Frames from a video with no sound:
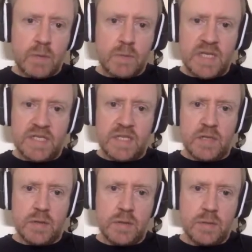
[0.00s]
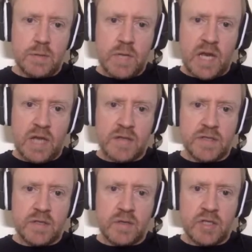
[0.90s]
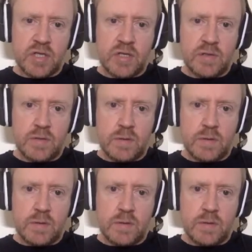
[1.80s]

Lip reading: listing on the London Stock Exchange?